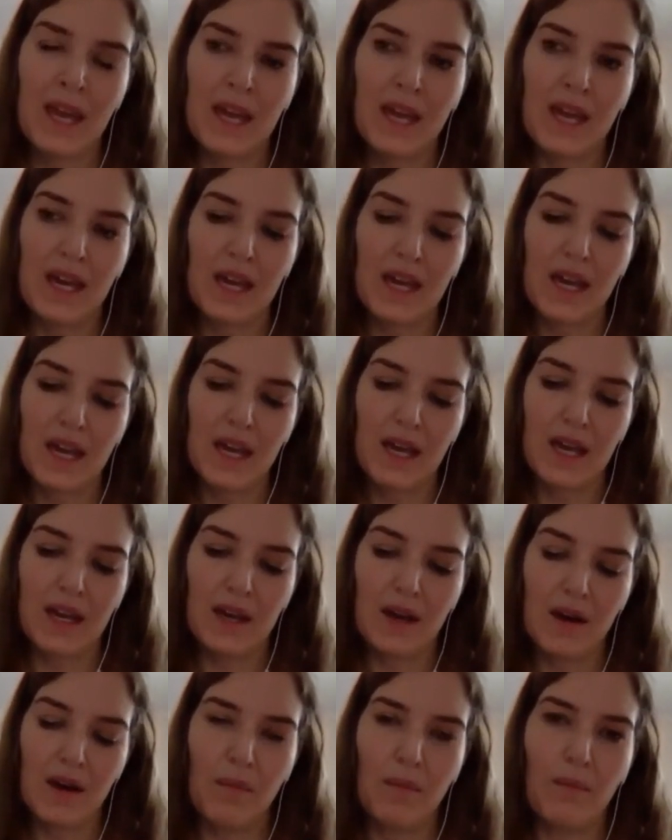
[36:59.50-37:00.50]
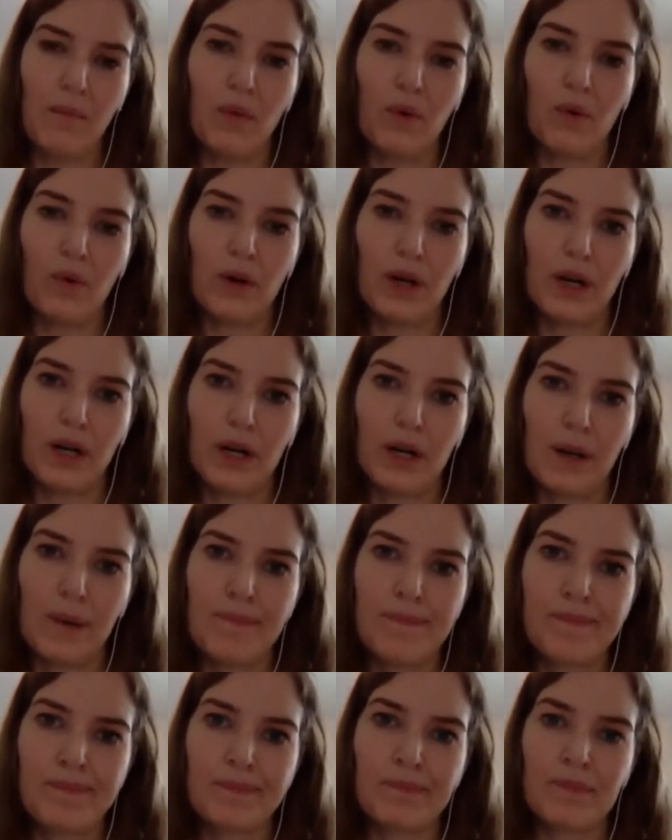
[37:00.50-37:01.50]
in more
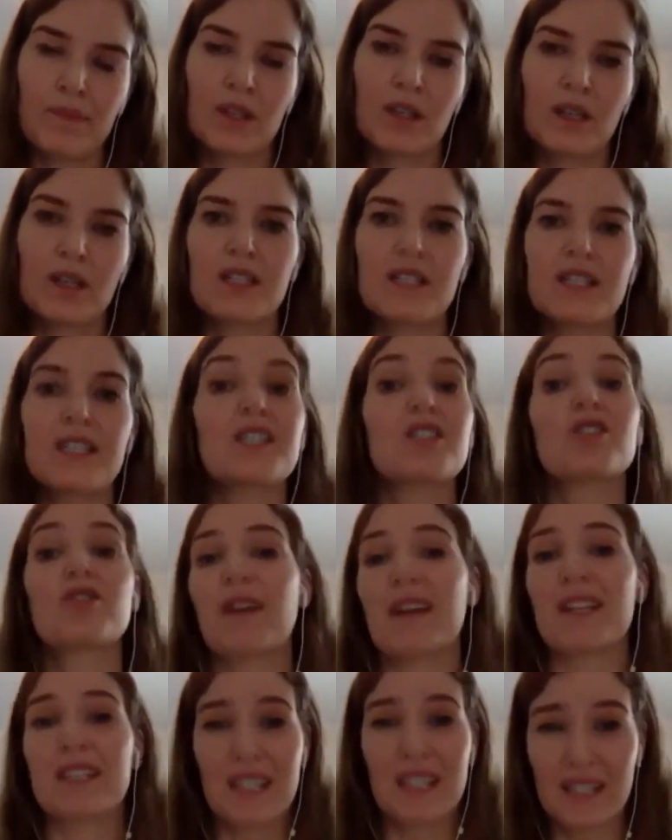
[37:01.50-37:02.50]
distressing